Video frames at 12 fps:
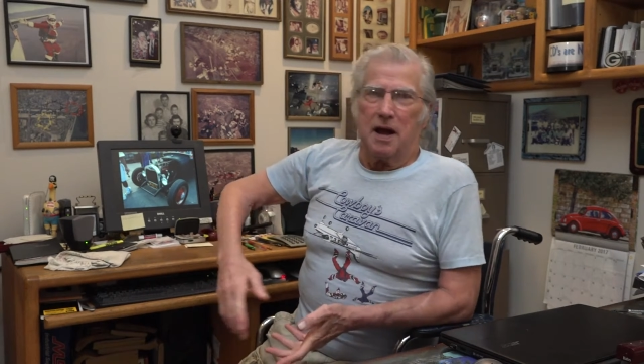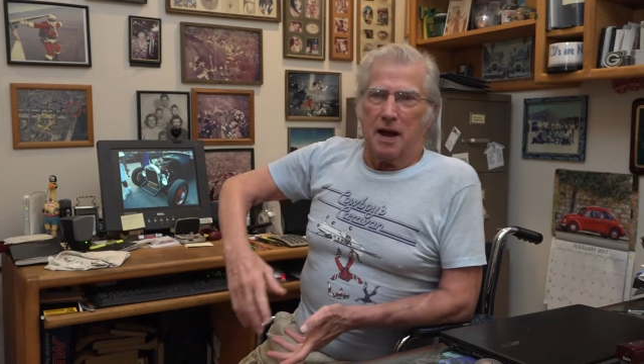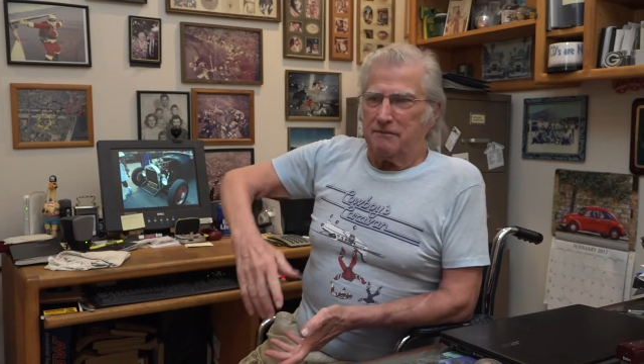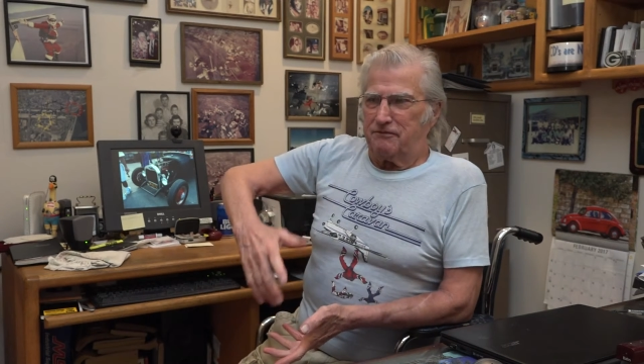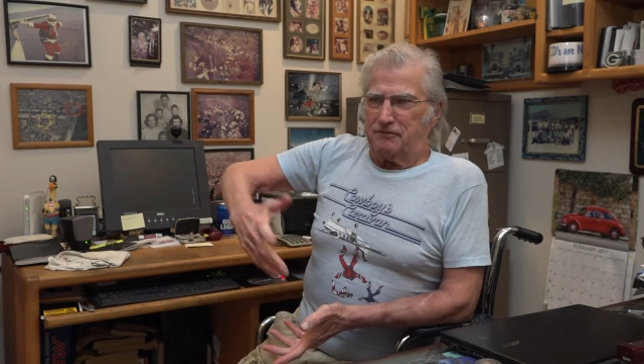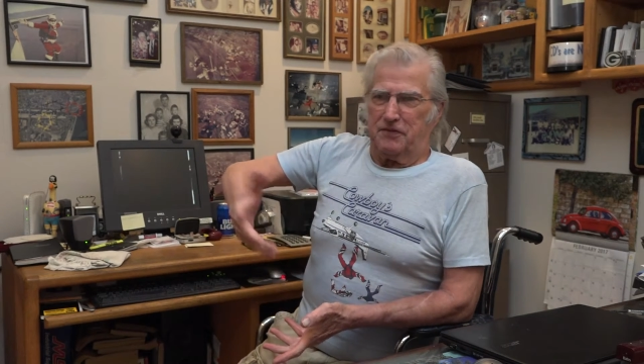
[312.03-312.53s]

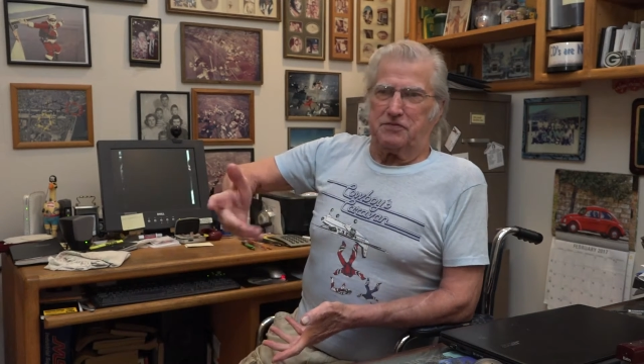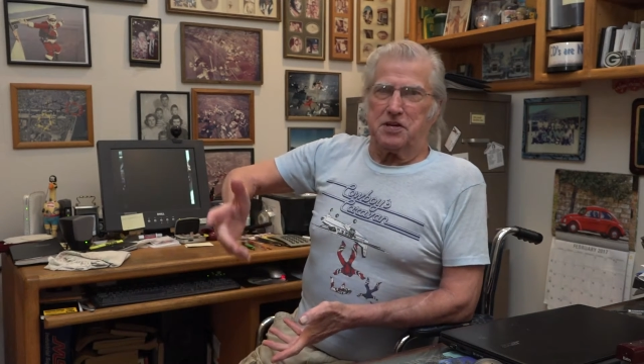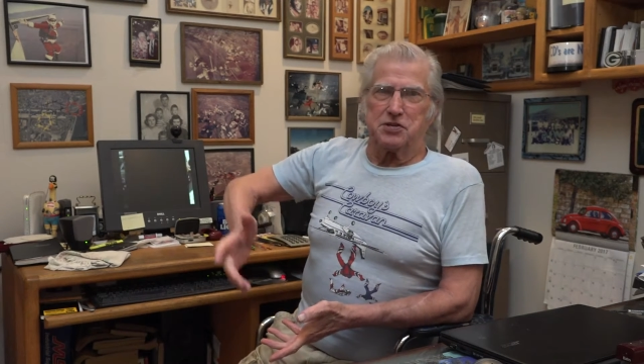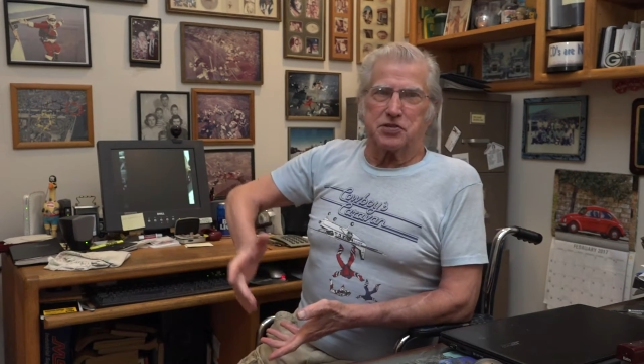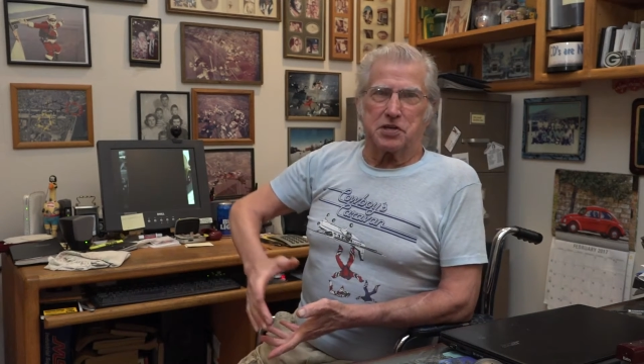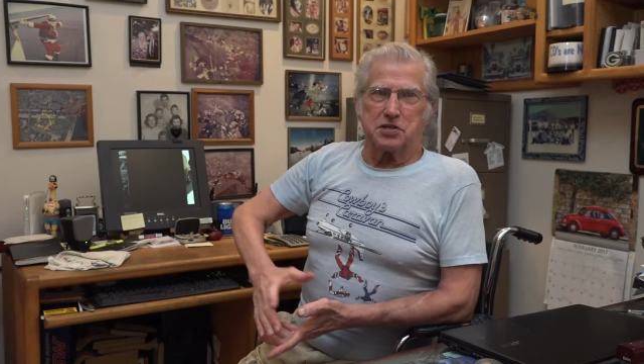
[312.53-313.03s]
I'm 50,
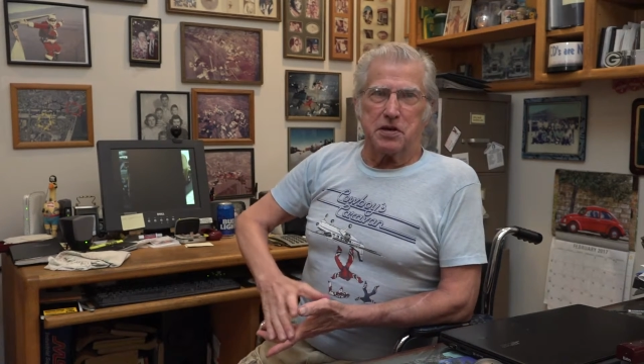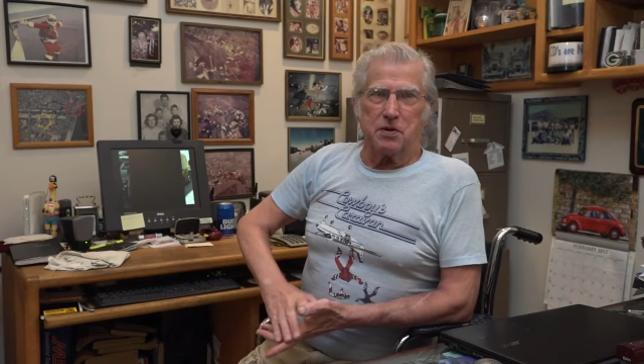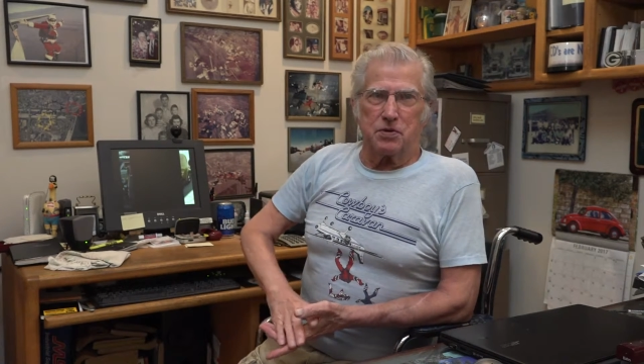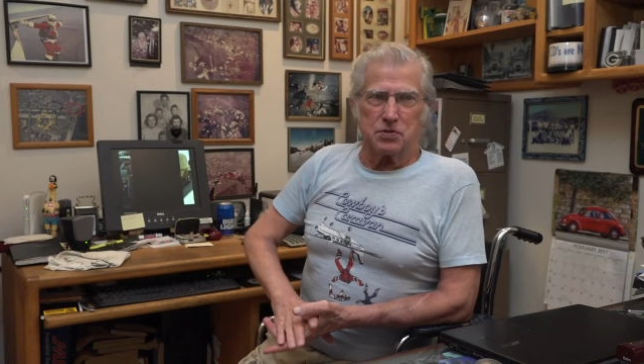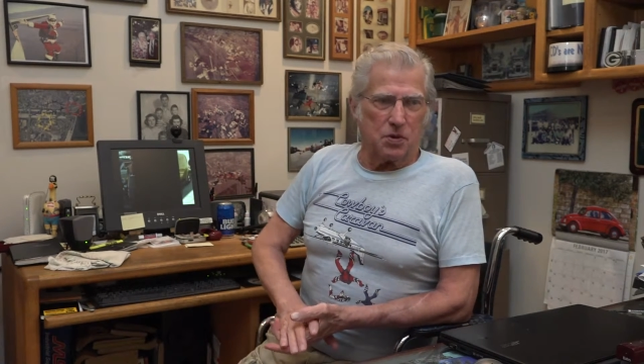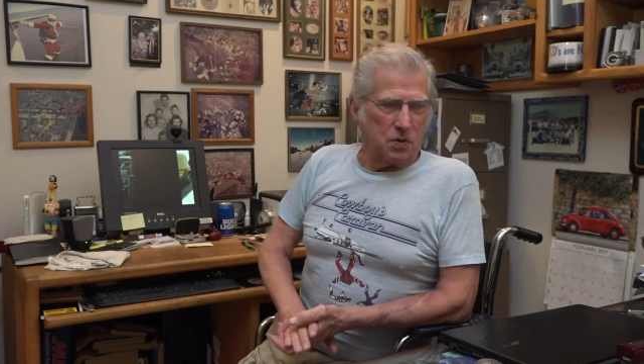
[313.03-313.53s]
60
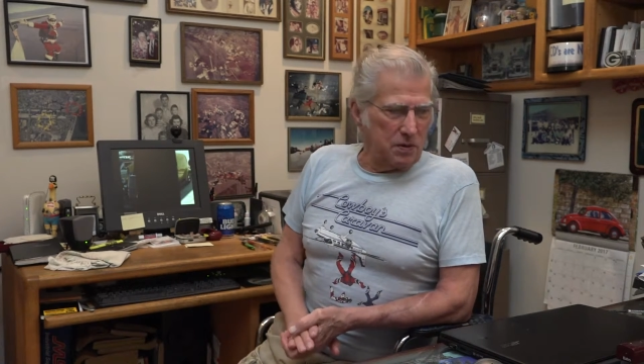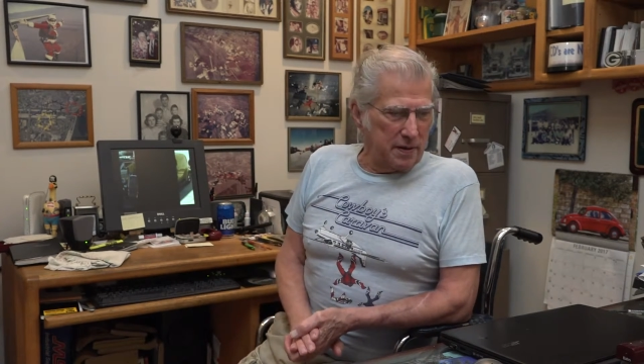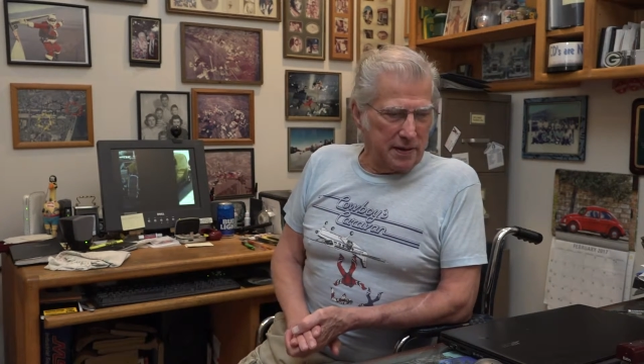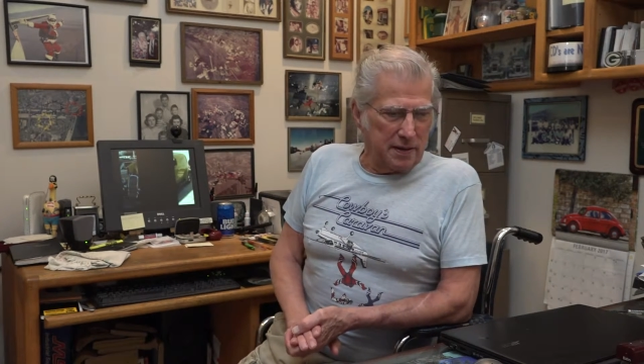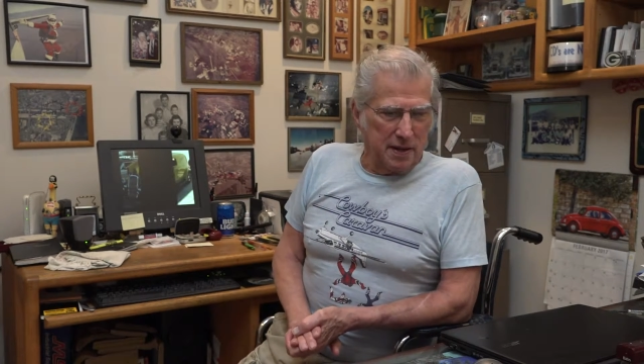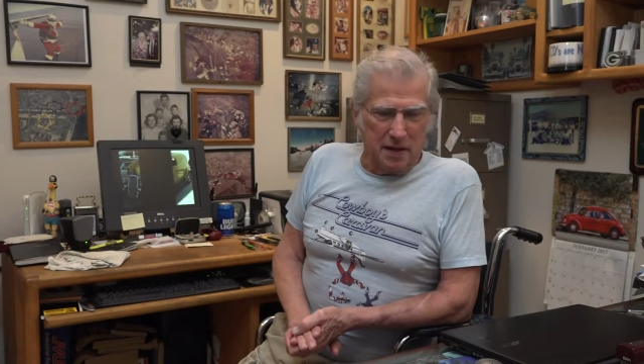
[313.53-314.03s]
years old.
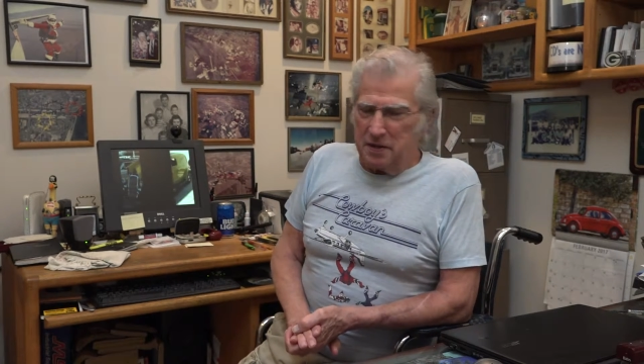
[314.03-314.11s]
Like,